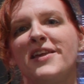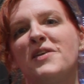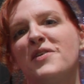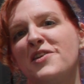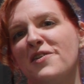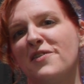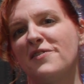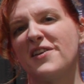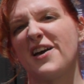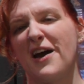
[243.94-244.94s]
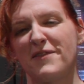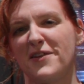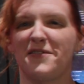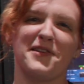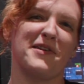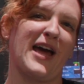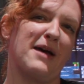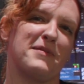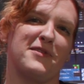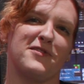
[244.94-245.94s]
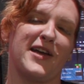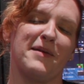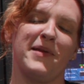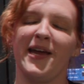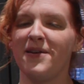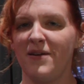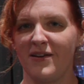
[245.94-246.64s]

you would use to cover those little gaps in your timeline,